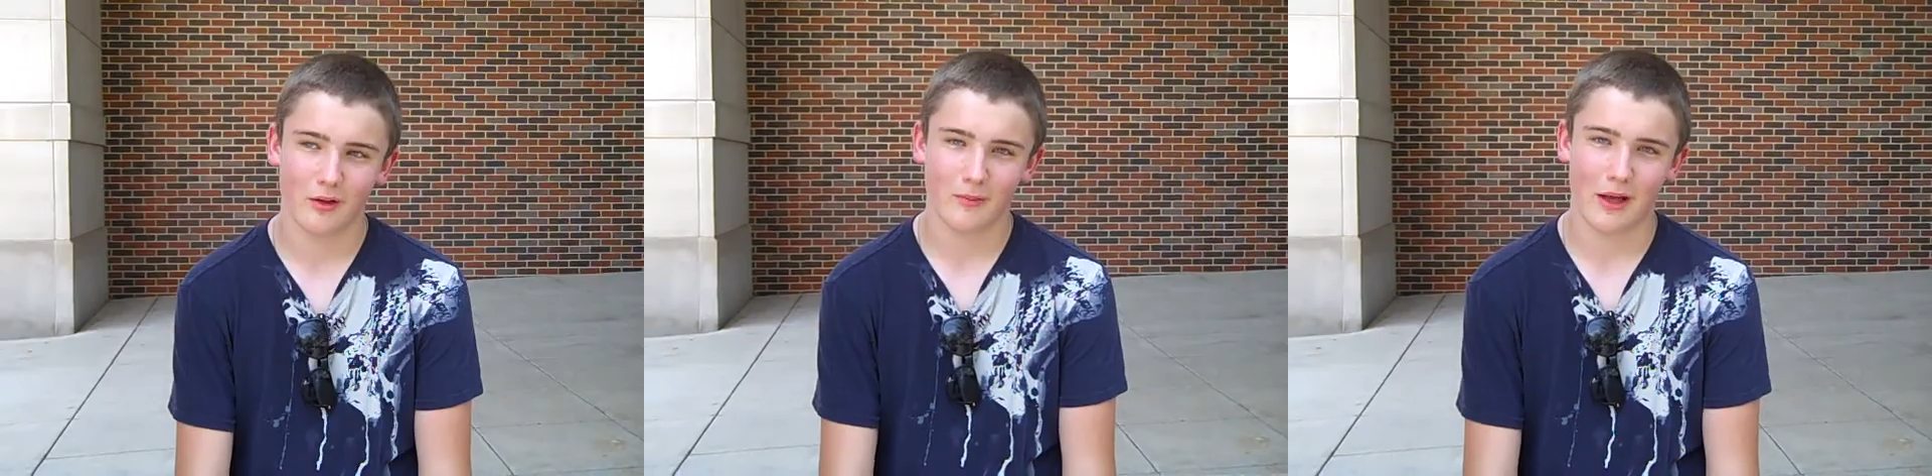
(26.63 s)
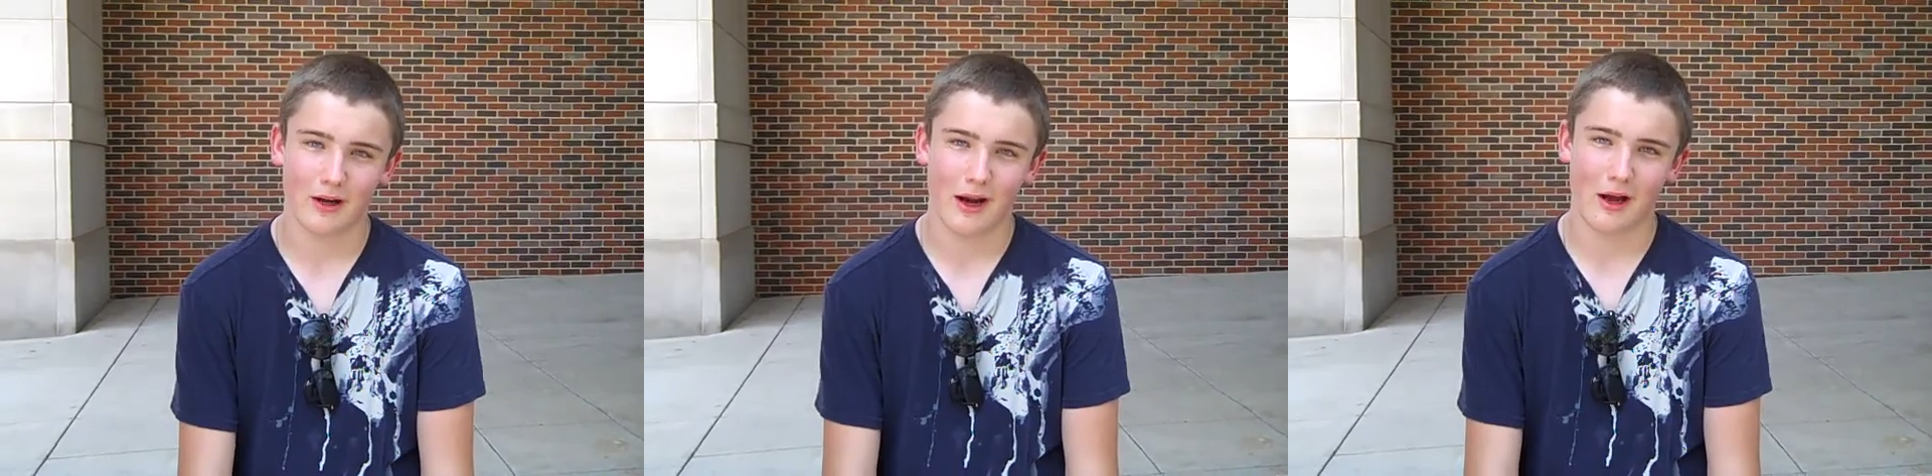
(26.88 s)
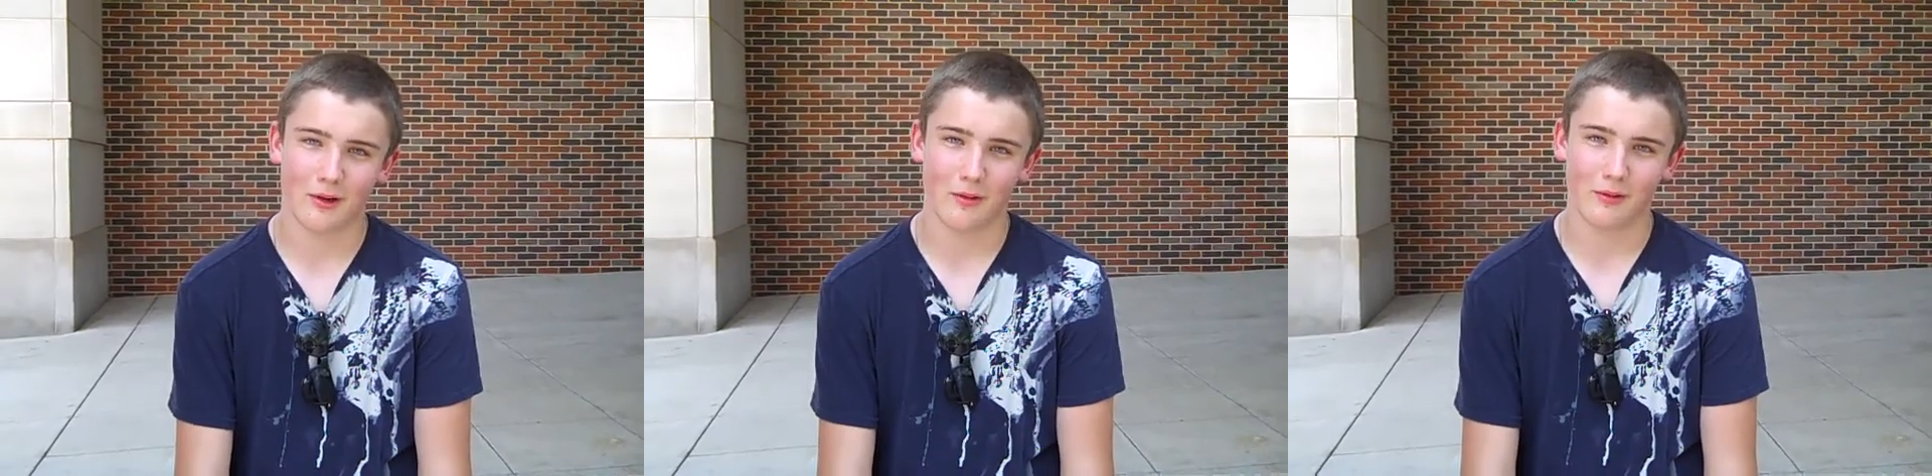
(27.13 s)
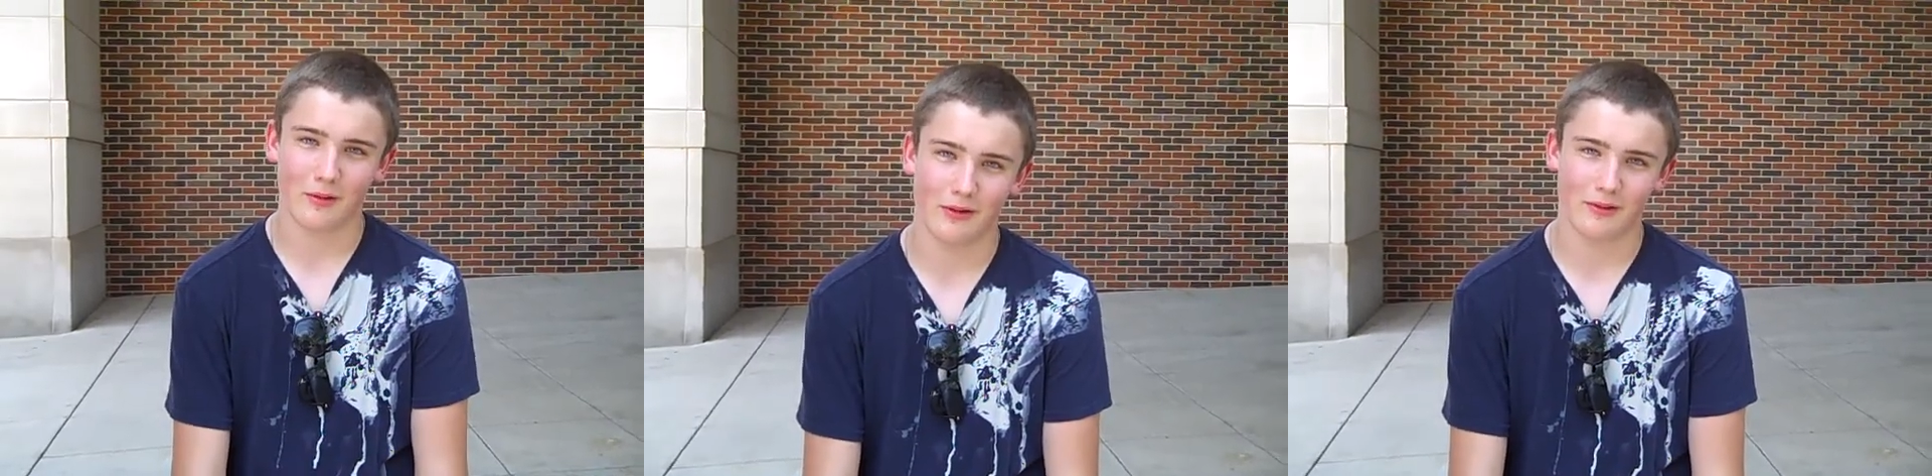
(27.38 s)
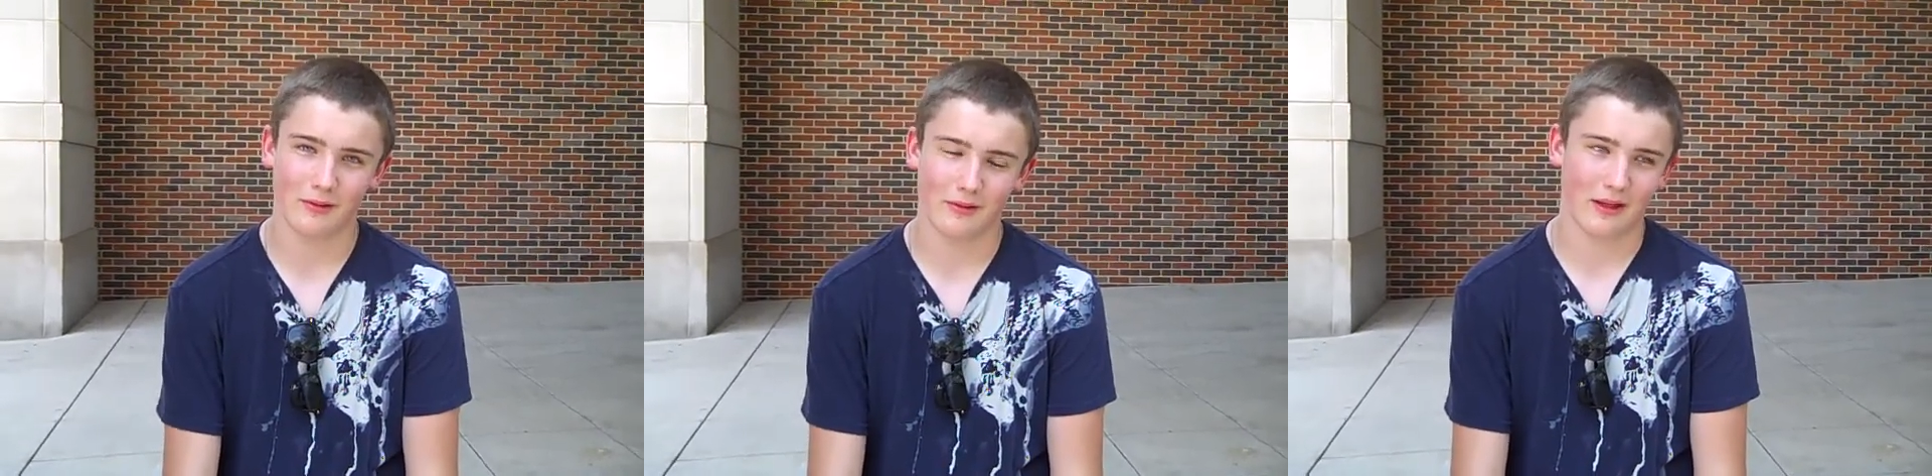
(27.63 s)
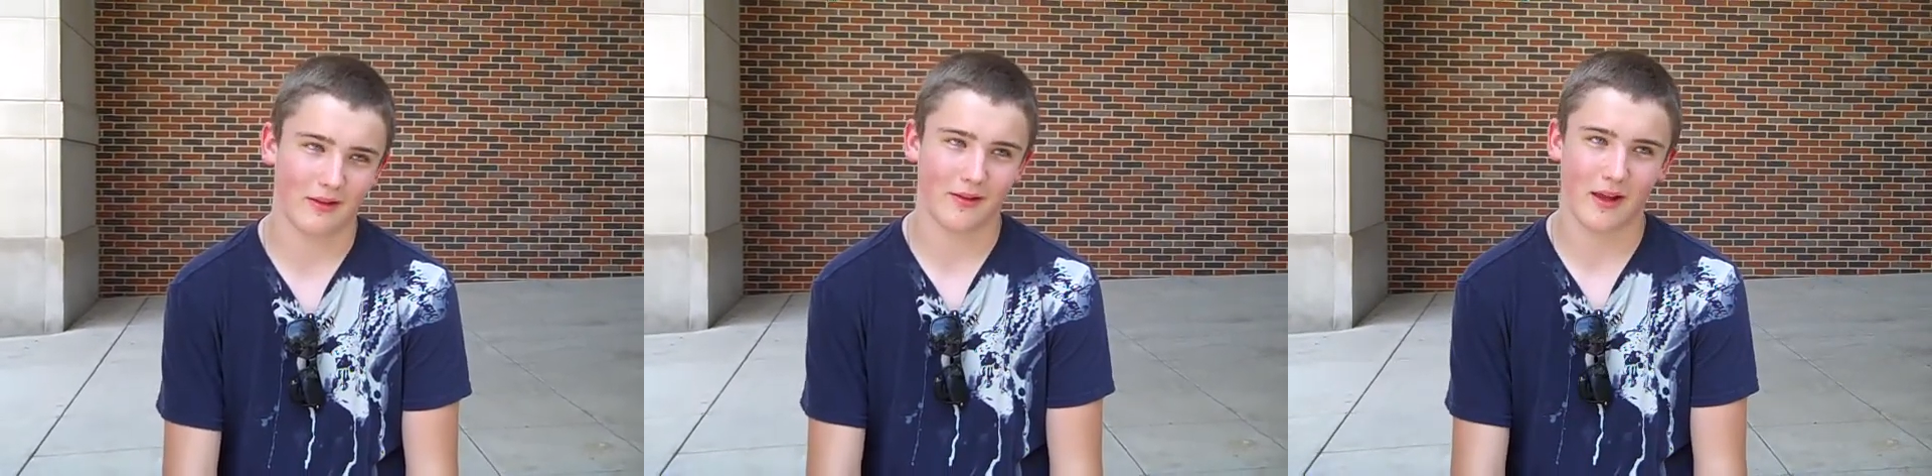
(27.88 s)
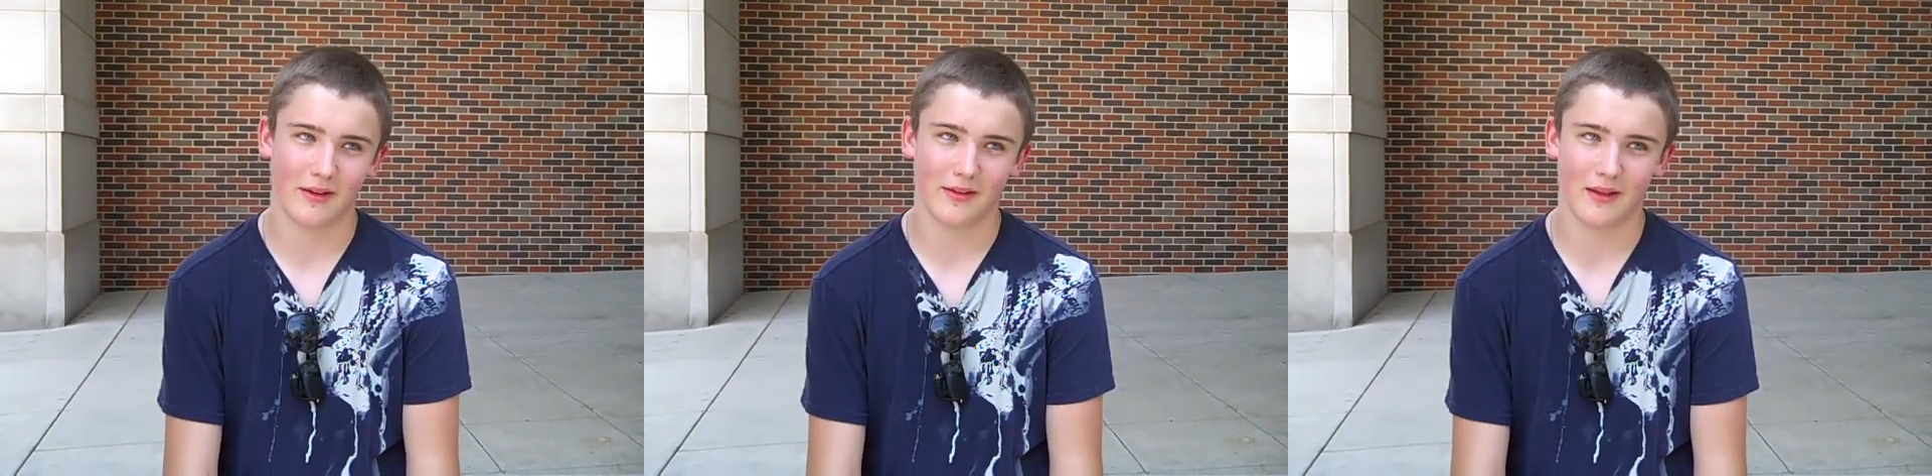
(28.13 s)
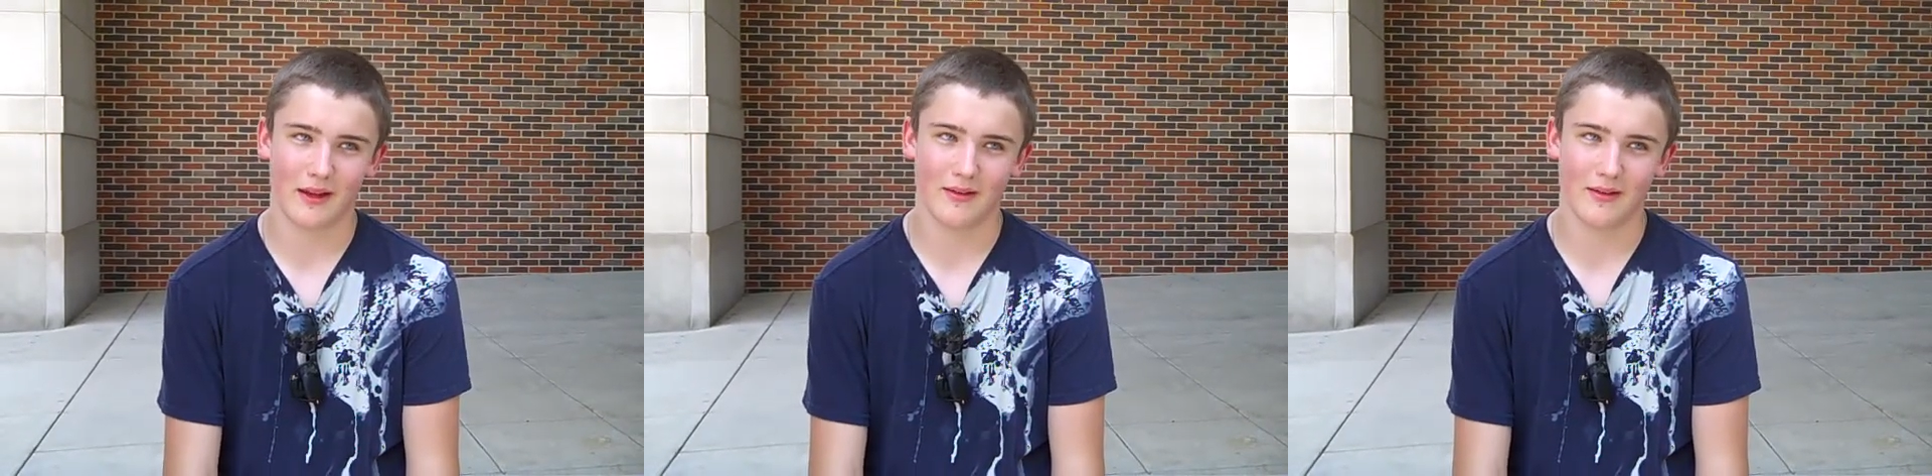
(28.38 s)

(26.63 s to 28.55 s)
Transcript: No matter how, slice it,